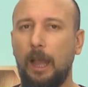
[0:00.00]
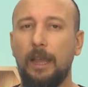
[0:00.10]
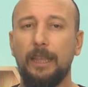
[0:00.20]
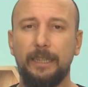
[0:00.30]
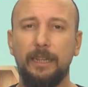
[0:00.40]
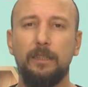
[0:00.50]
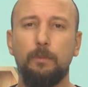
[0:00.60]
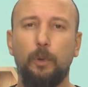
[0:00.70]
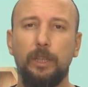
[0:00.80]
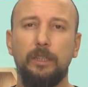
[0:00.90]
Since
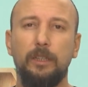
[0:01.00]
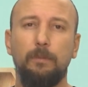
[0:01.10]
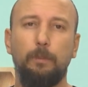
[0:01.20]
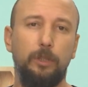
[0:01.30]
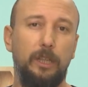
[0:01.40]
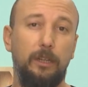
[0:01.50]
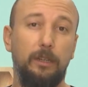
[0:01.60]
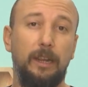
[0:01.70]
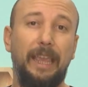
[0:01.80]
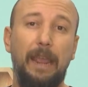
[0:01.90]
President
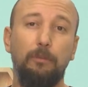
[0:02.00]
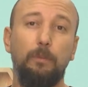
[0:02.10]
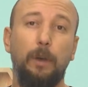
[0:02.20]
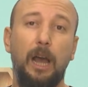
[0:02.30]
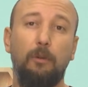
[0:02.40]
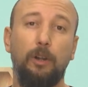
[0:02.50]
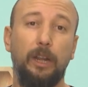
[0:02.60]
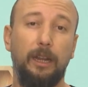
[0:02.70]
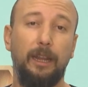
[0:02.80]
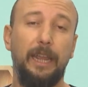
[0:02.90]
Putin came to power
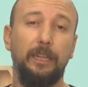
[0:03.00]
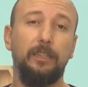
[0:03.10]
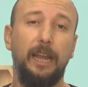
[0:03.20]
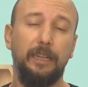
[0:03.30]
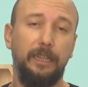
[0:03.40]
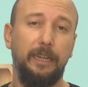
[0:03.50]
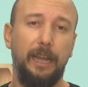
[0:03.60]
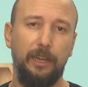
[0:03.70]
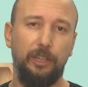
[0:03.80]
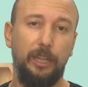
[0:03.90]
in late
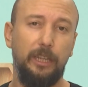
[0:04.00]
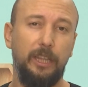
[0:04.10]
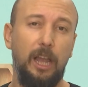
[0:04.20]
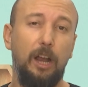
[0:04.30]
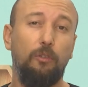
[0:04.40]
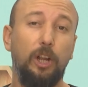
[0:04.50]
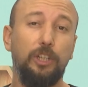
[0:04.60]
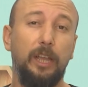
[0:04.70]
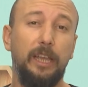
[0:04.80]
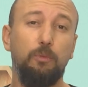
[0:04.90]
1990s,
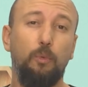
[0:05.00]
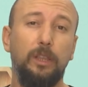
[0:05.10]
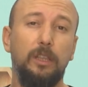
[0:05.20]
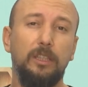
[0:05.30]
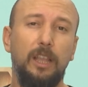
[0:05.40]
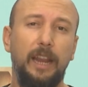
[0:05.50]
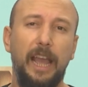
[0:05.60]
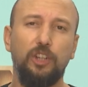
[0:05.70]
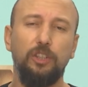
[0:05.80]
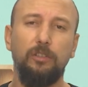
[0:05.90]
Russia has witnessed a
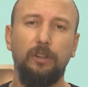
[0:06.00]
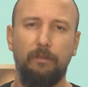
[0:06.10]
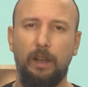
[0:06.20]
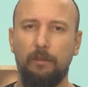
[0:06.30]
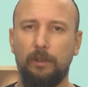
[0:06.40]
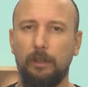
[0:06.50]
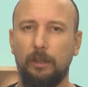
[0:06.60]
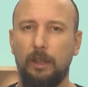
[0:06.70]
national revival.